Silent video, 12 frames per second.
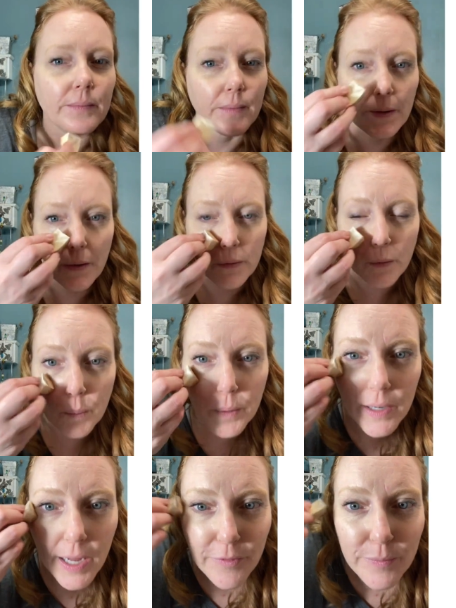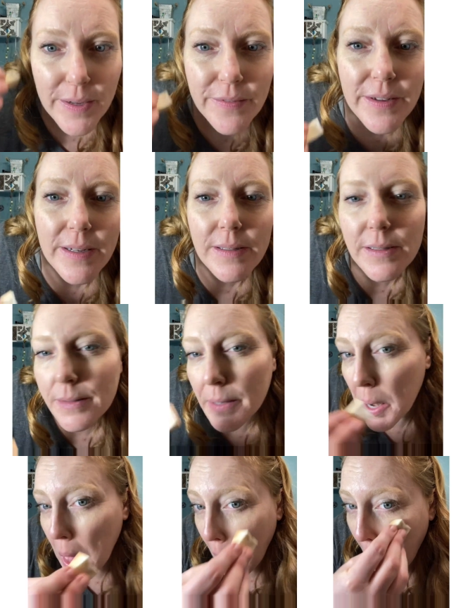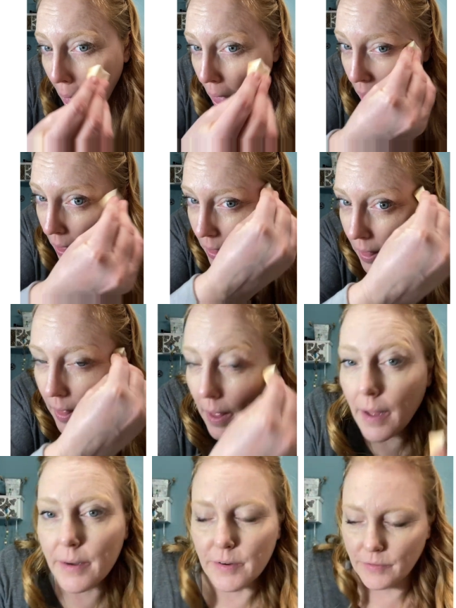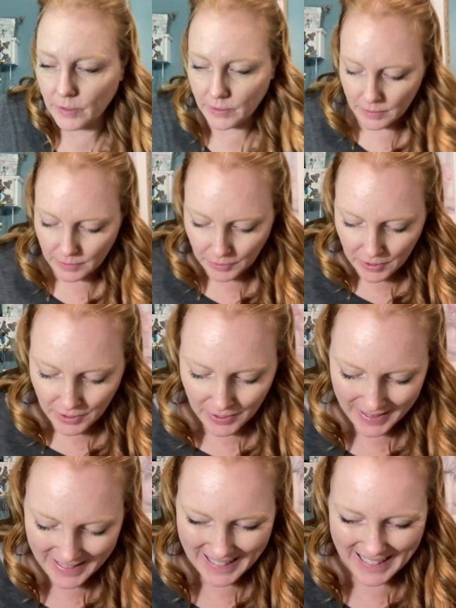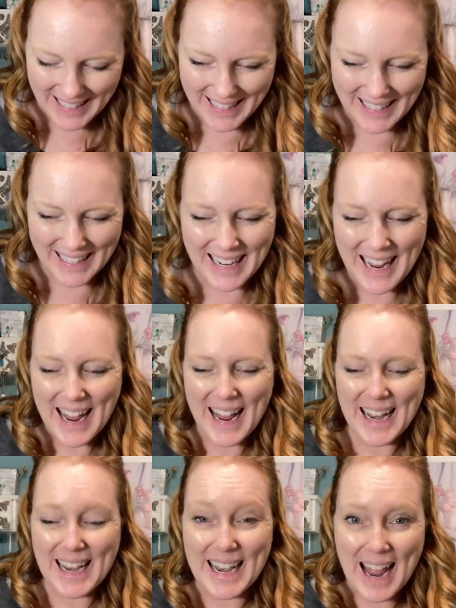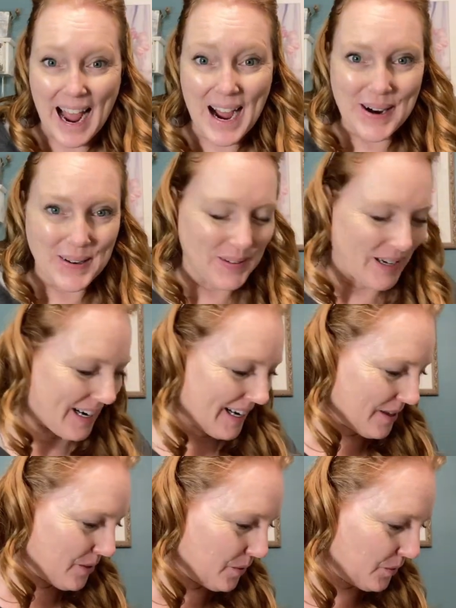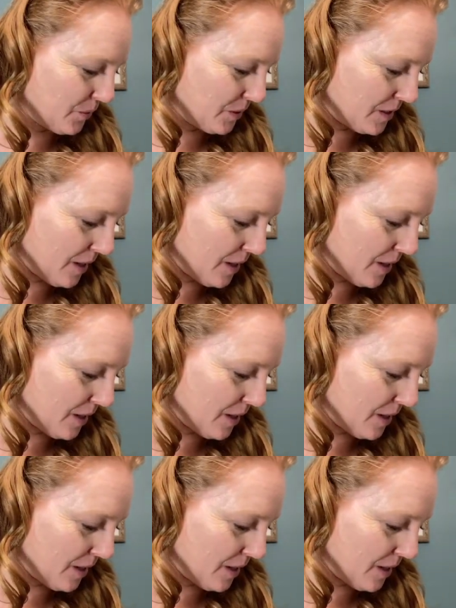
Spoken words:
here's hoping half my face isn't a different color. Now I use